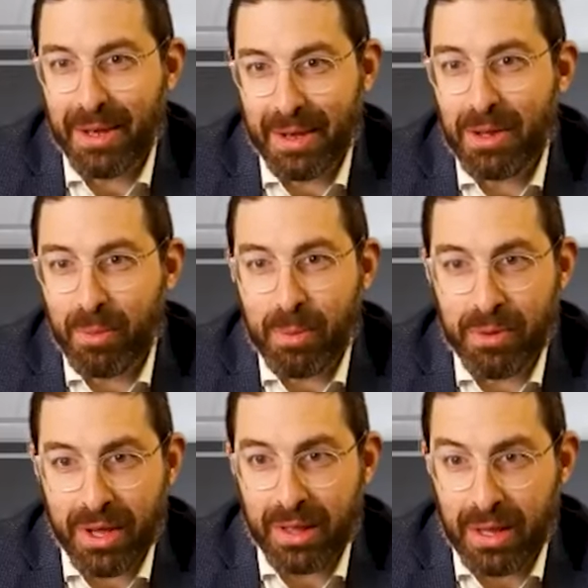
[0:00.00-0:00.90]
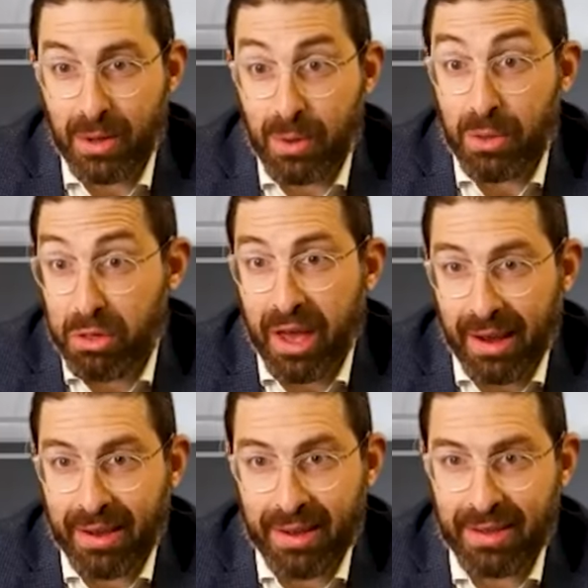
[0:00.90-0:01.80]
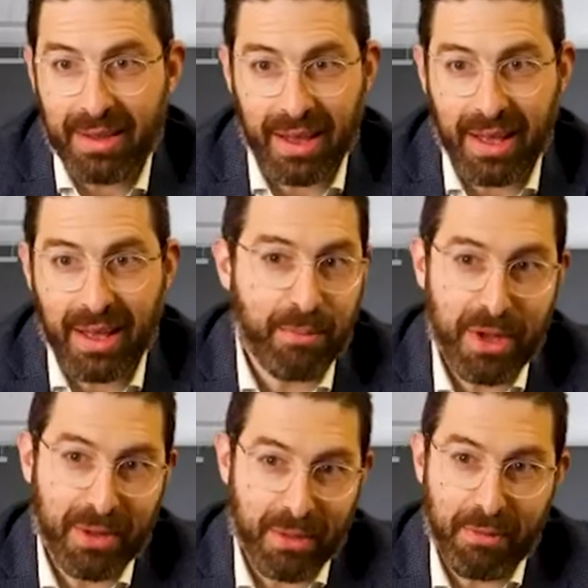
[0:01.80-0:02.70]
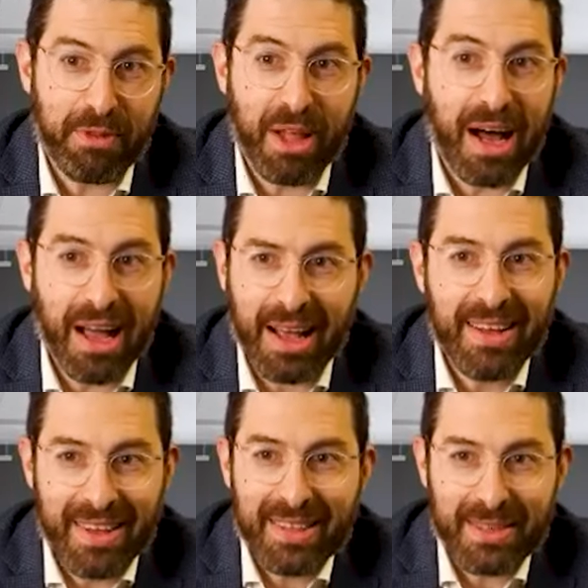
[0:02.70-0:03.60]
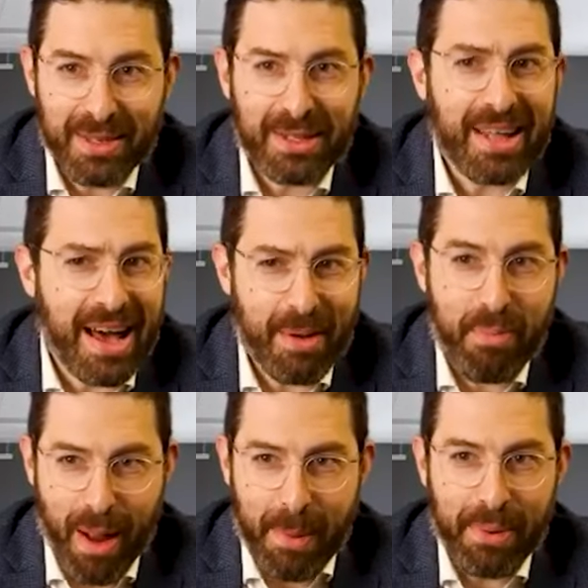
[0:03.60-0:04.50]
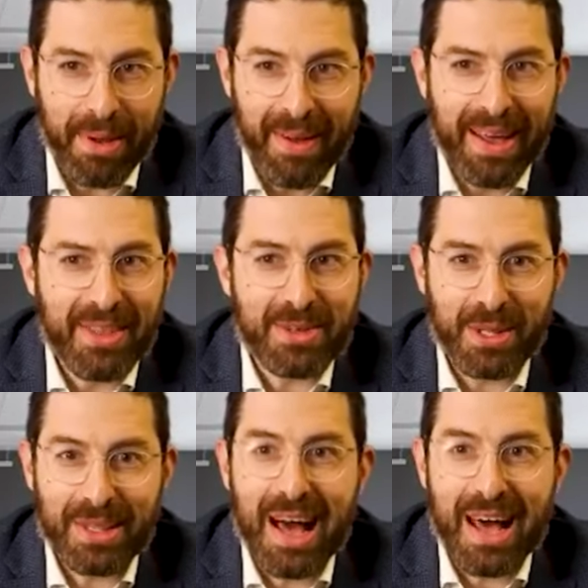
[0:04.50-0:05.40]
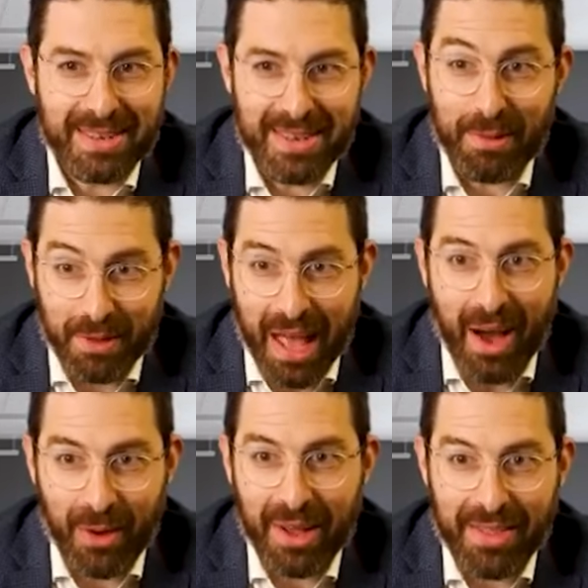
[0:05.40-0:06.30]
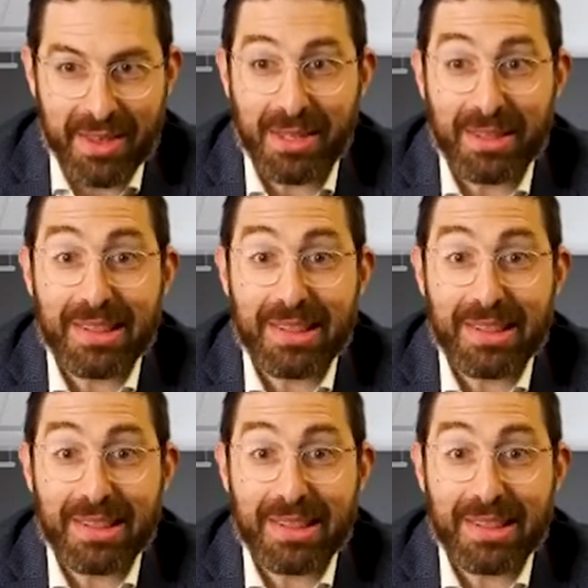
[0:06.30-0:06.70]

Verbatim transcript: know, even the people that that you think like get up there and then fly. There's a lot of prep, and there's a lot of self doubt, and there's a